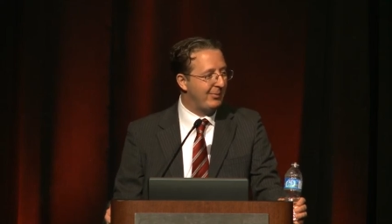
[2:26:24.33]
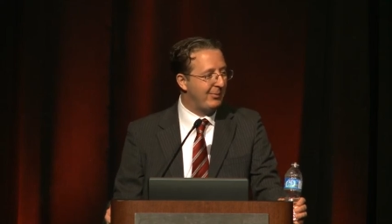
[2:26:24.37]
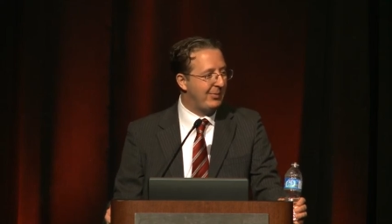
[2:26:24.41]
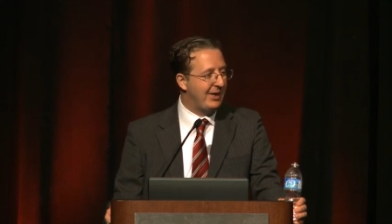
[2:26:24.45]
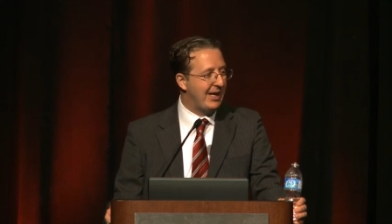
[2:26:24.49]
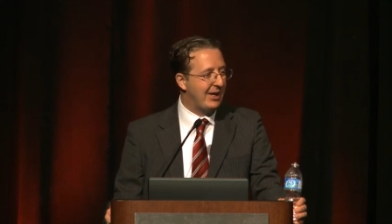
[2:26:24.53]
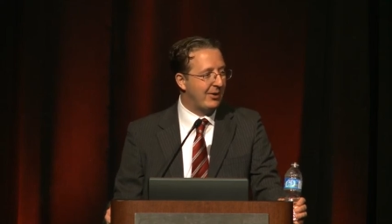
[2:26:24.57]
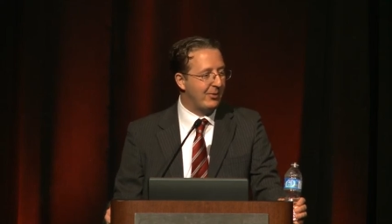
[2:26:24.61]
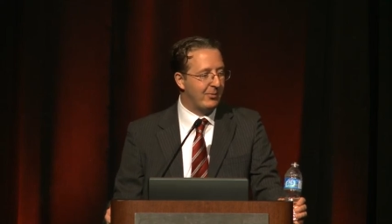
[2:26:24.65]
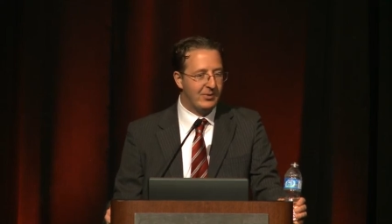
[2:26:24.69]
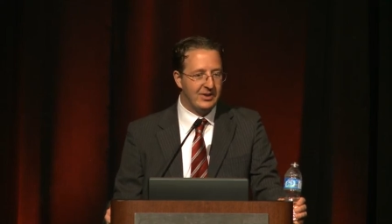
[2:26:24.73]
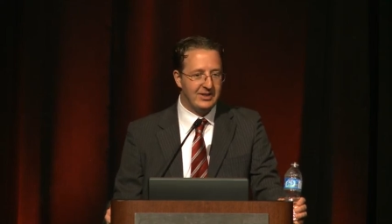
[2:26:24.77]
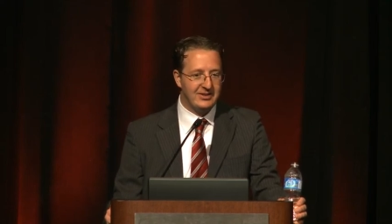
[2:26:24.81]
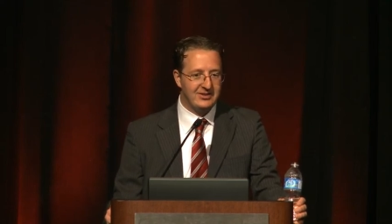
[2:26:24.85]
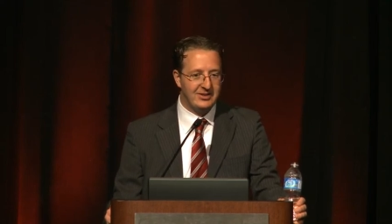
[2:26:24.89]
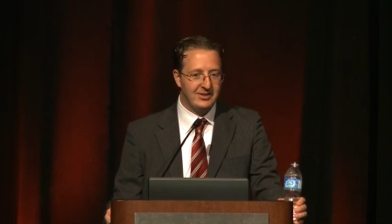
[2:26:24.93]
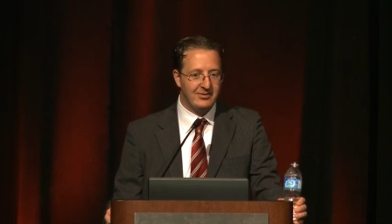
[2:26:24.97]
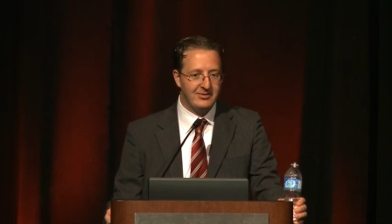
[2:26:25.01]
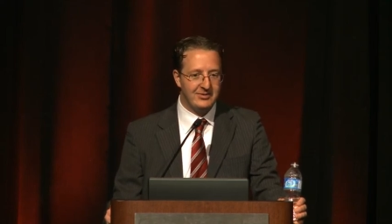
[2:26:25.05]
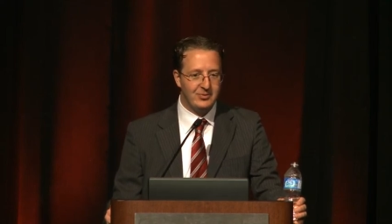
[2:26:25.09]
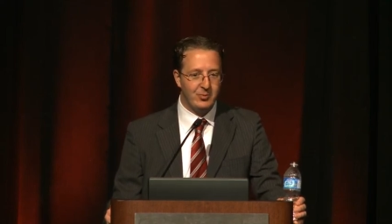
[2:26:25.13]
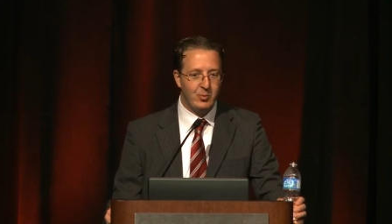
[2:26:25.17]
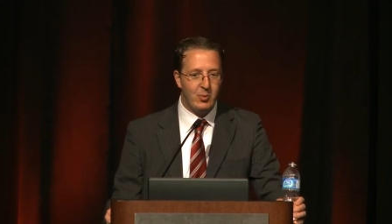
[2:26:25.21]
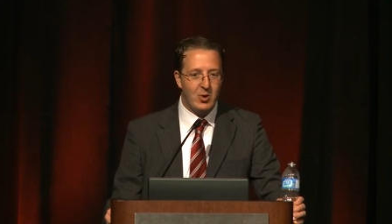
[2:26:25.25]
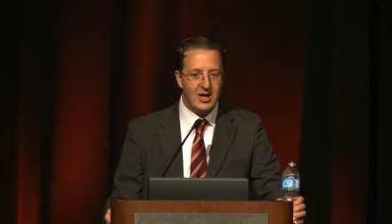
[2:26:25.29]
be at risk
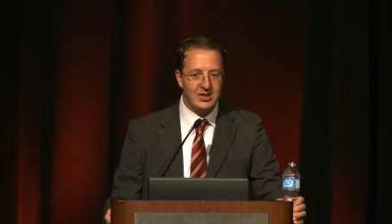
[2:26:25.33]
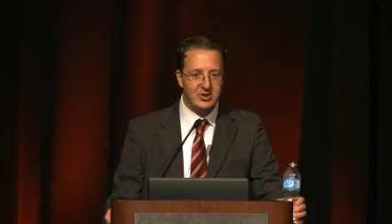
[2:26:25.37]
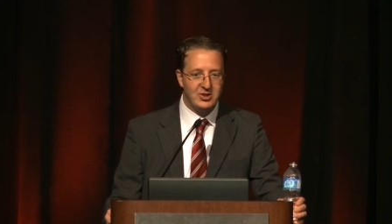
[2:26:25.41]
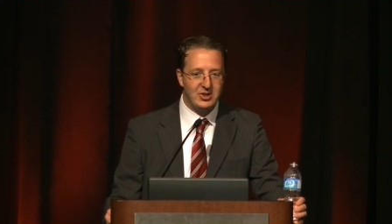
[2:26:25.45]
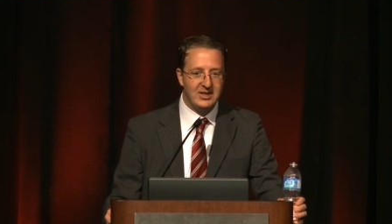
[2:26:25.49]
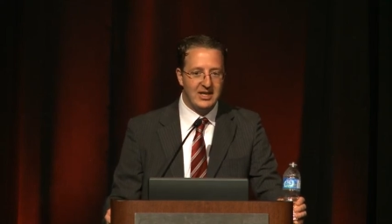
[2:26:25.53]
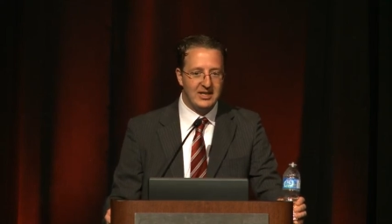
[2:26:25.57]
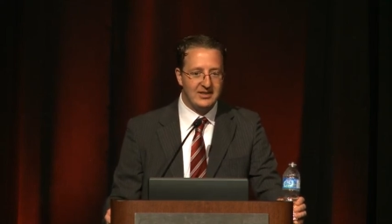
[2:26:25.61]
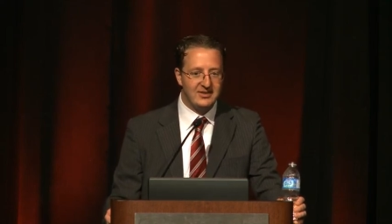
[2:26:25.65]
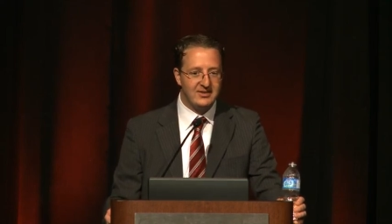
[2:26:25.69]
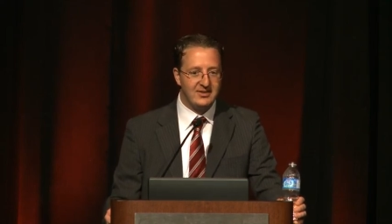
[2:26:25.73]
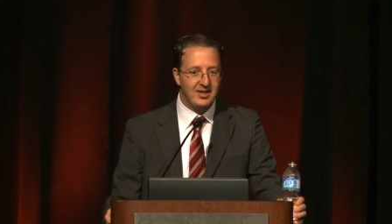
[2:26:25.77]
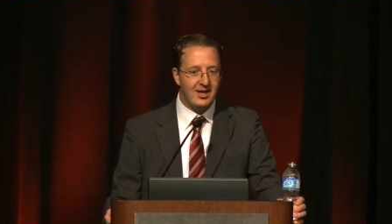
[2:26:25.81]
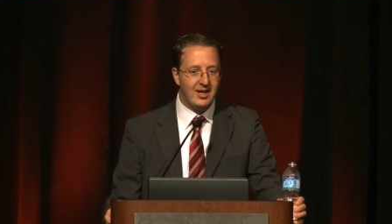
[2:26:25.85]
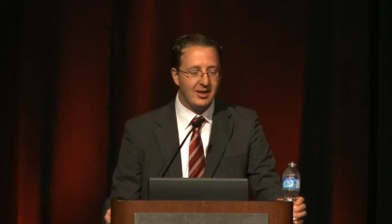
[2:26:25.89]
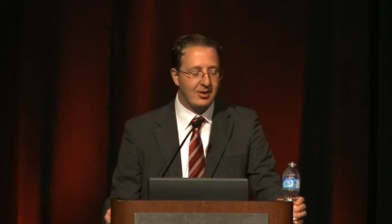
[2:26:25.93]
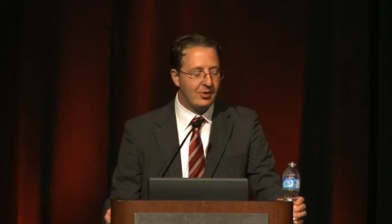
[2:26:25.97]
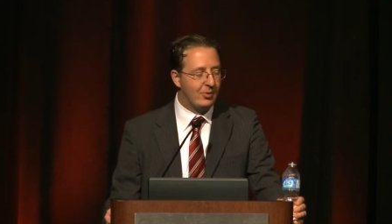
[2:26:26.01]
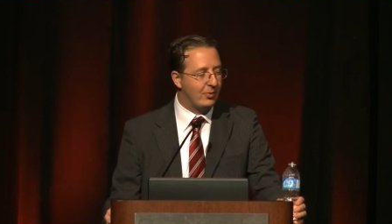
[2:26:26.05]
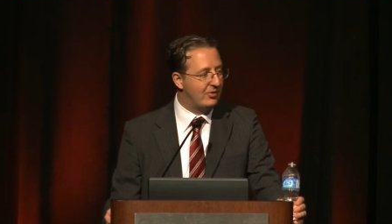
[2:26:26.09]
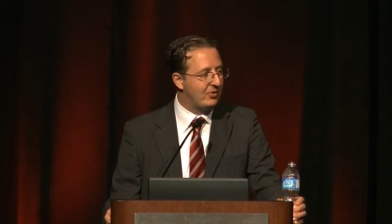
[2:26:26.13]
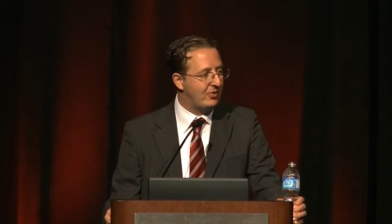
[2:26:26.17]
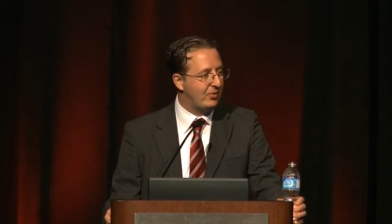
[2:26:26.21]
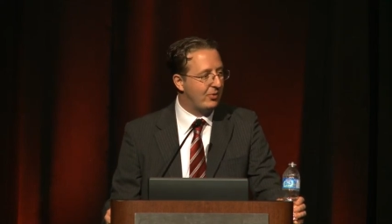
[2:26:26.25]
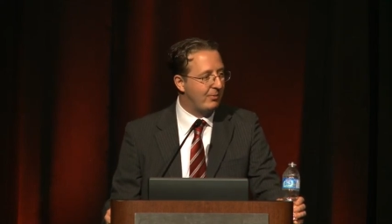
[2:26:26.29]
of watching that stock
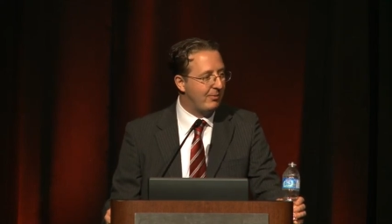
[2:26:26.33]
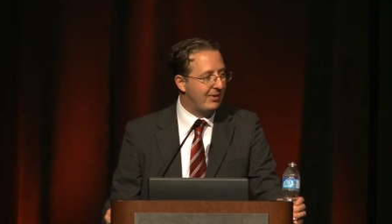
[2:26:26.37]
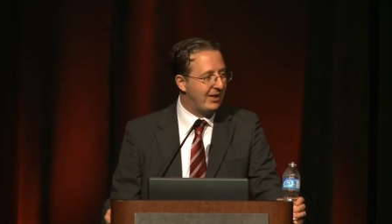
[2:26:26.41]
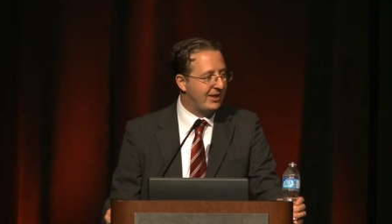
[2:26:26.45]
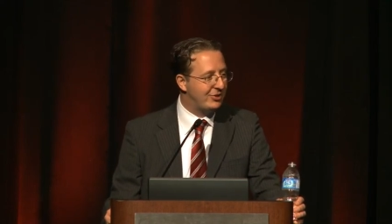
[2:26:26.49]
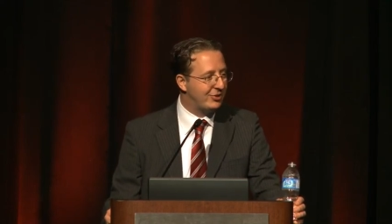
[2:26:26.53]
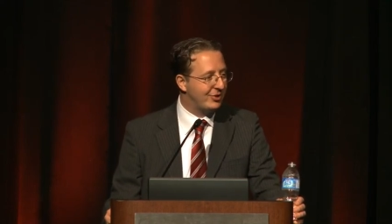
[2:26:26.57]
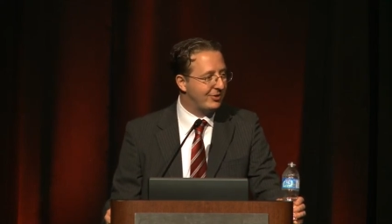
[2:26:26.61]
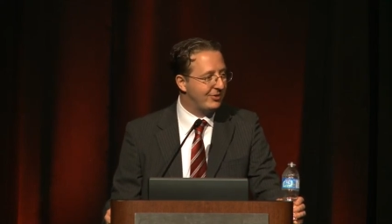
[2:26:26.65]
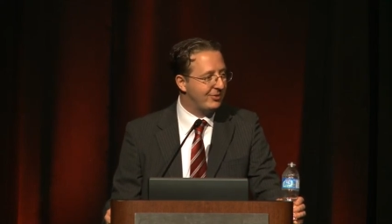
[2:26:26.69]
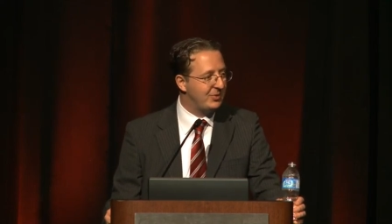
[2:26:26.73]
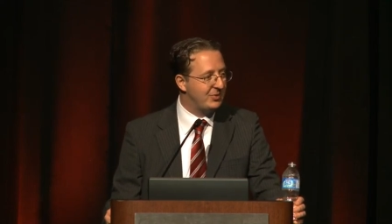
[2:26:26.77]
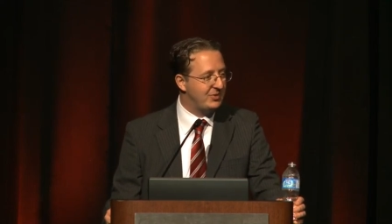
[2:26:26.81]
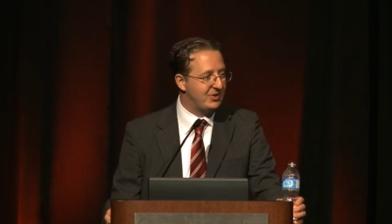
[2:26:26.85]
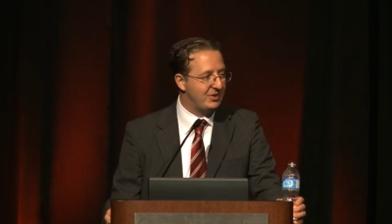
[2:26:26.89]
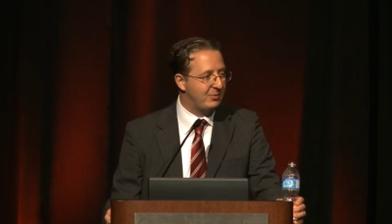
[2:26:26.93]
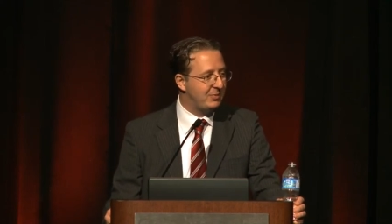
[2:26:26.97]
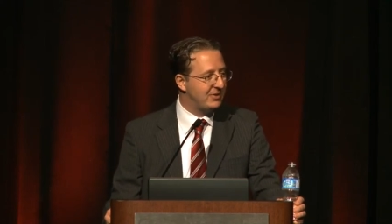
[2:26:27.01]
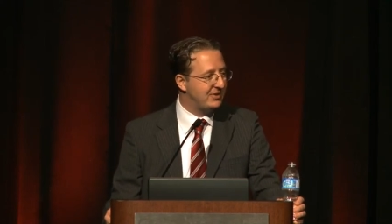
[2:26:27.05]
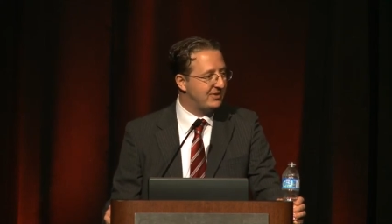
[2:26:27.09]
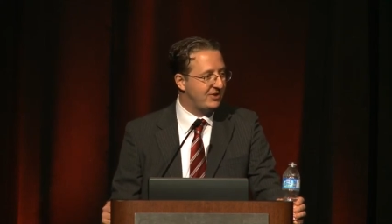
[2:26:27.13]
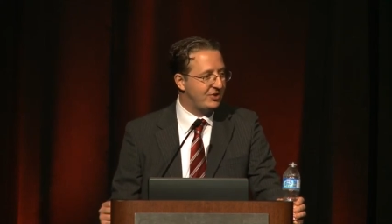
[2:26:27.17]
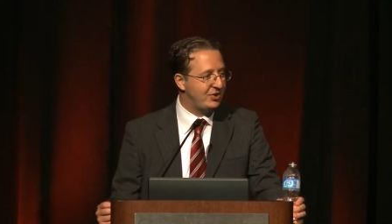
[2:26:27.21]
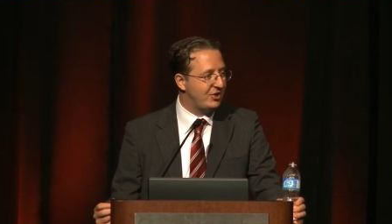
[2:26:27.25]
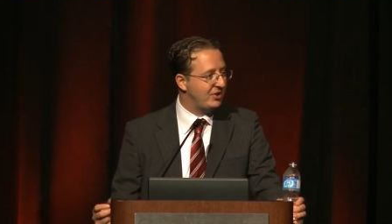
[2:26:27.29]
go into a major losing
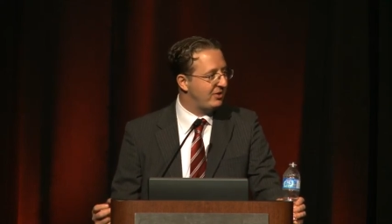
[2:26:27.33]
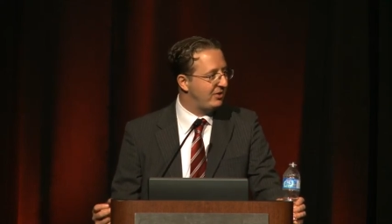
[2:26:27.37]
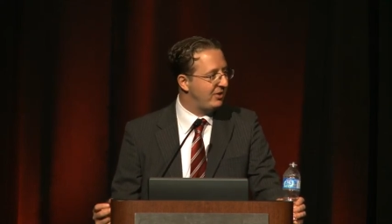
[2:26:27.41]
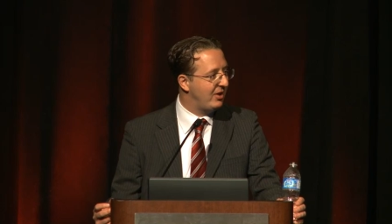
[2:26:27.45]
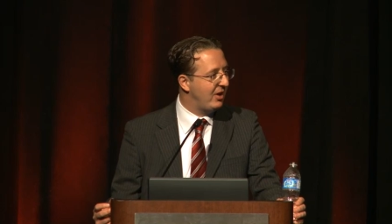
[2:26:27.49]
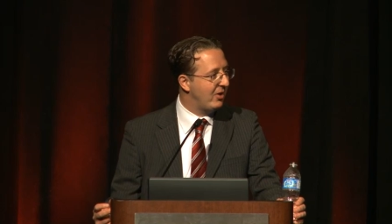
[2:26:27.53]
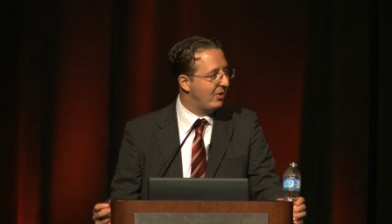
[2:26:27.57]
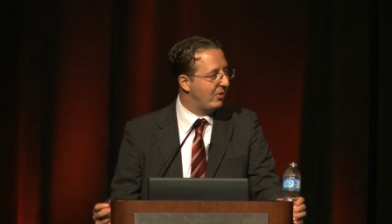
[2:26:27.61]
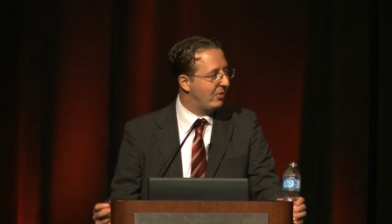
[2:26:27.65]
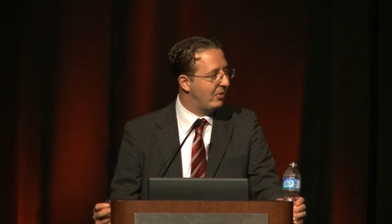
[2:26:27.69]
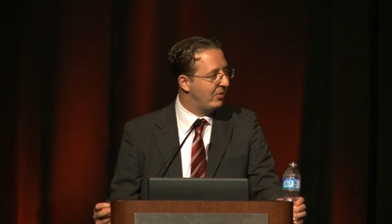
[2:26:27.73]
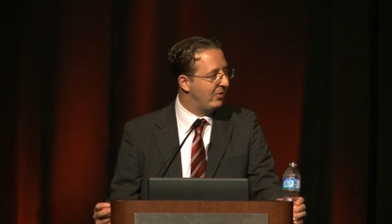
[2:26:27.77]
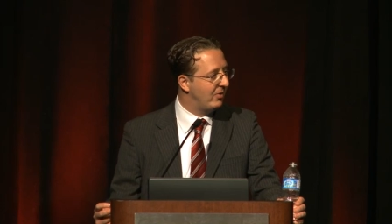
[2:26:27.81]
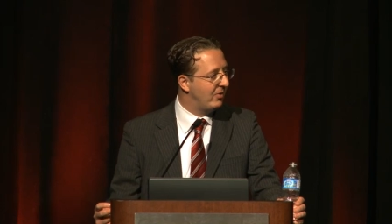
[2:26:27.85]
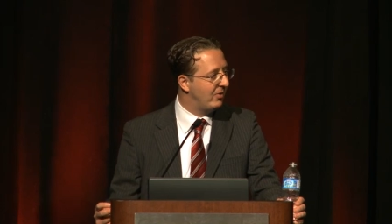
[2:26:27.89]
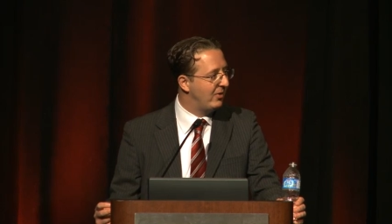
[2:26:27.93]
position? No.